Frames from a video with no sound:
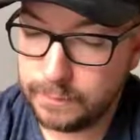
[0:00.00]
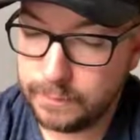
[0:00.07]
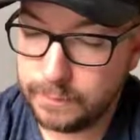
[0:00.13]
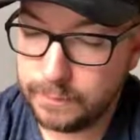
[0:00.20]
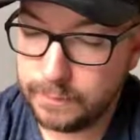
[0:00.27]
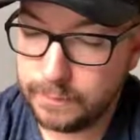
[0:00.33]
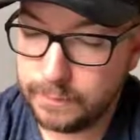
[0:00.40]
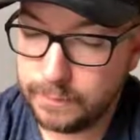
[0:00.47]

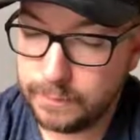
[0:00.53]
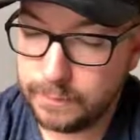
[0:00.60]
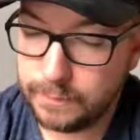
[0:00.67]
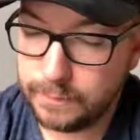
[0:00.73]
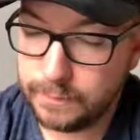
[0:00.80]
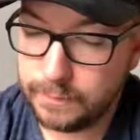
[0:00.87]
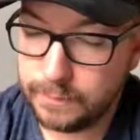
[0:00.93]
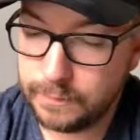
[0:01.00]

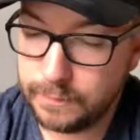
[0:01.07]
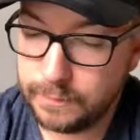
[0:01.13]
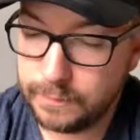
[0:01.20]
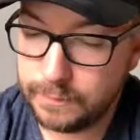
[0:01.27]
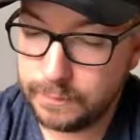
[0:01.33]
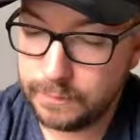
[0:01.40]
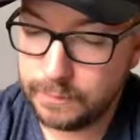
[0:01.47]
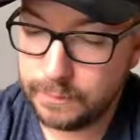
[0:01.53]

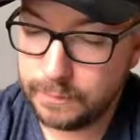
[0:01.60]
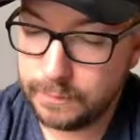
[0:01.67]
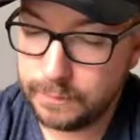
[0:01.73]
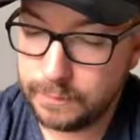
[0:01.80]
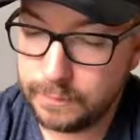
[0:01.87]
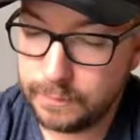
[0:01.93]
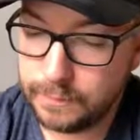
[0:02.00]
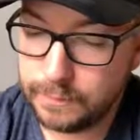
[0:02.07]

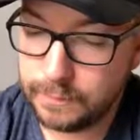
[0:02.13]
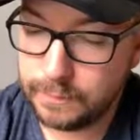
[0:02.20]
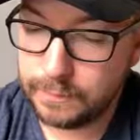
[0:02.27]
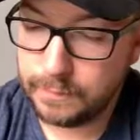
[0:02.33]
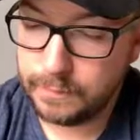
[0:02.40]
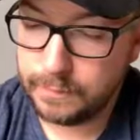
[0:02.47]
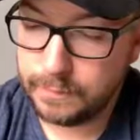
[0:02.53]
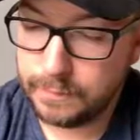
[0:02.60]

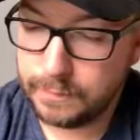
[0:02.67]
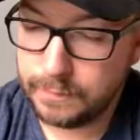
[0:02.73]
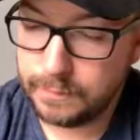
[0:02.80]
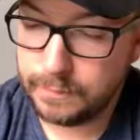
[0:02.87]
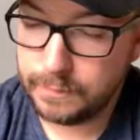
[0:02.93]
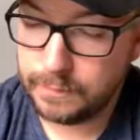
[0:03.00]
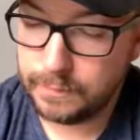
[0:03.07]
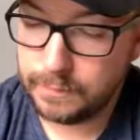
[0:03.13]

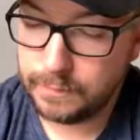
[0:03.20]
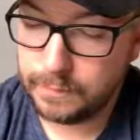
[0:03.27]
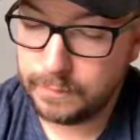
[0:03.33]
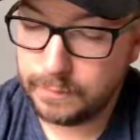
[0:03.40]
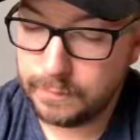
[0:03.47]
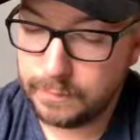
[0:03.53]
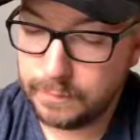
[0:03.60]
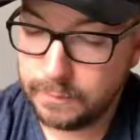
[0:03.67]

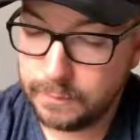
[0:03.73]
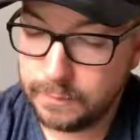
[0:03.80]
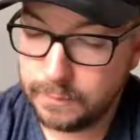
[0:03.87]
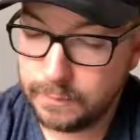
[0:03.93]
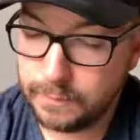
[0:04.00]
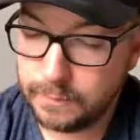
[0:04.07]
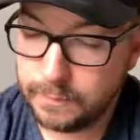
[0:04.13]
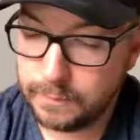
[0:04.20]

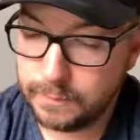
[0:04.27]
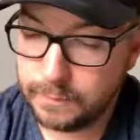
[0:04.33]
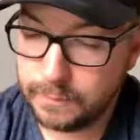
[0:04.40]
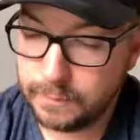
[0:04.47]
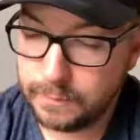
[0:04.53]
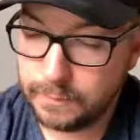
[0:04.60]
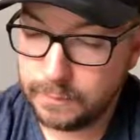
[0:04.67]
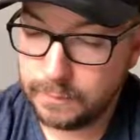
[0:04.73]

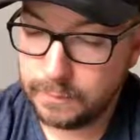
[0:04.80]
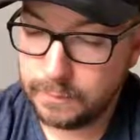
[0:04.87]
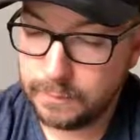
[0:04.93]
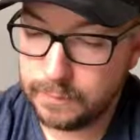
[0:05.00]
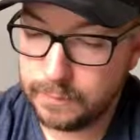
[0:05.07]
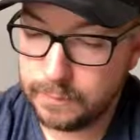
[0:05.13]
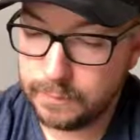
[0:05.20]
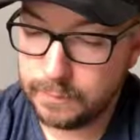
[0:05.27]

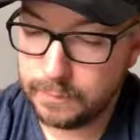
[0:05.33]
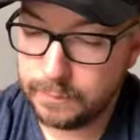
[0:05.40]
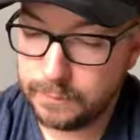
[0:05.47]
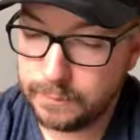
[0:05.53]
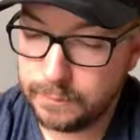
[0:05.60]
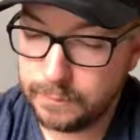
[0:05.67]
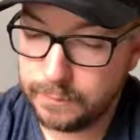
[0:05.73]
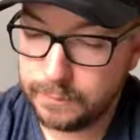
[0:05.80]

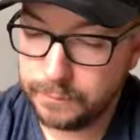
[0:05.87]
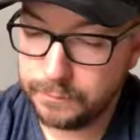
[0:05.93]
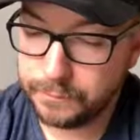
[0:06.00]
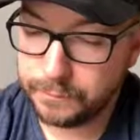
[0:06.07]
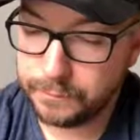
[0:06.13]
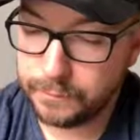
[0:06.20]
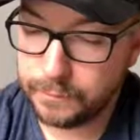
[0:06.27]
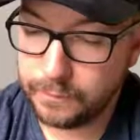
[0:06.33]

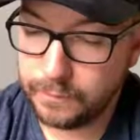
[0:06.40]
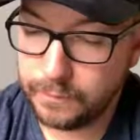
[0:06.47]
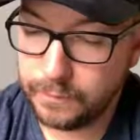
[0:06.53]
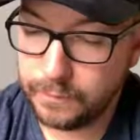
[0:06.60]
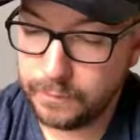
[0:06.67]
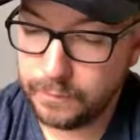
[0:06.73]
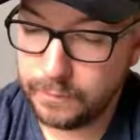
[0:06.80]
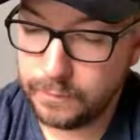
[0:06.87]

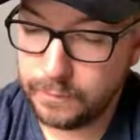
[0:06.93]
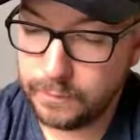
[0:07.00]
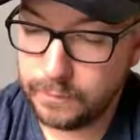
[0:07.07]
[no speech]